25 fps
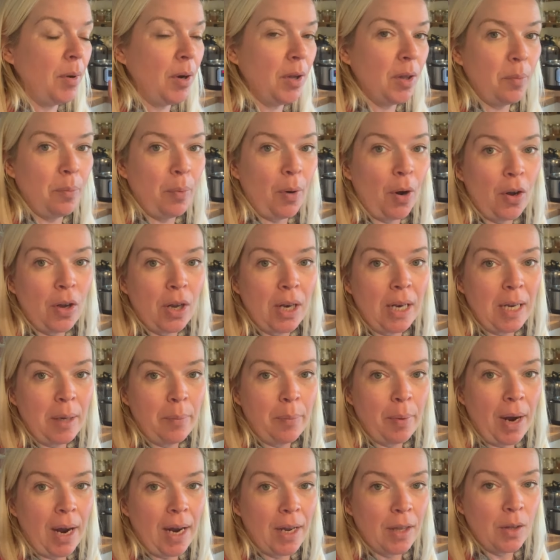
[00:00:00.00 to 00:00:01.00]
or the broccoli,
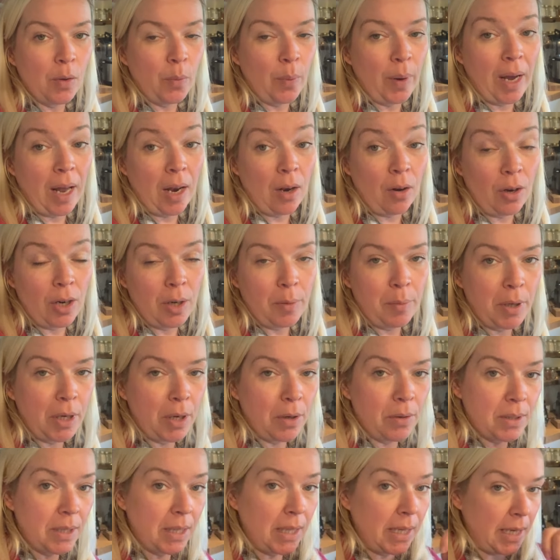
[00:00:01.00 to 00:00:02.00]
but either way, I'll only be
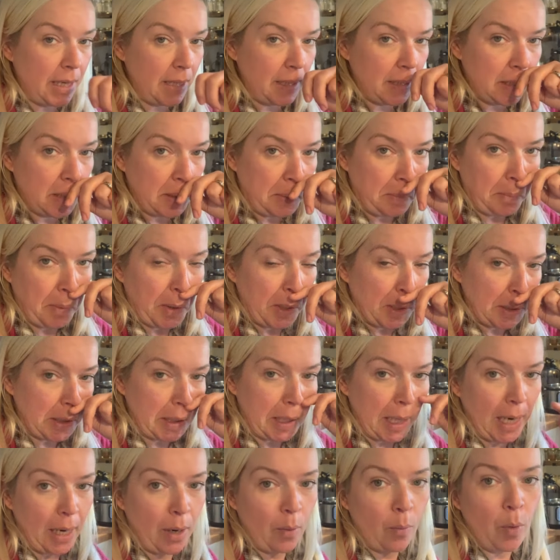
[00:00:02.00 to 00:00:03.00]
using the Instant Pot
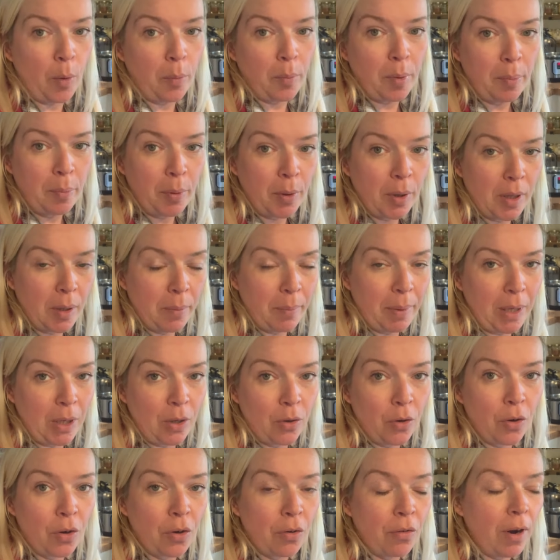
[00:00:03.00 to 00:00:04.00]
tonight. I won't be putting the big
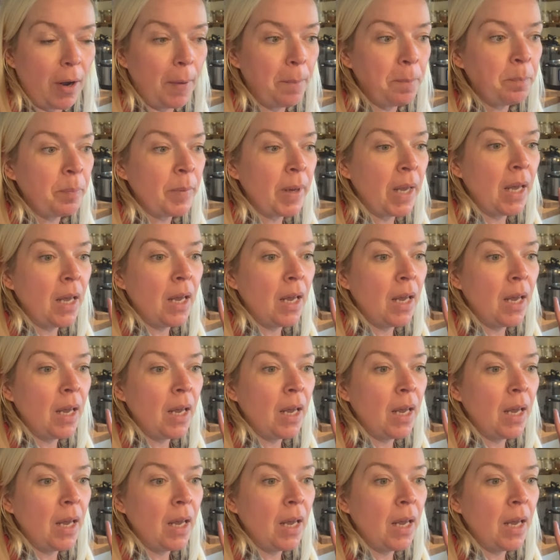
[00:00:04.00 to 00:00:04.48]
cooker on.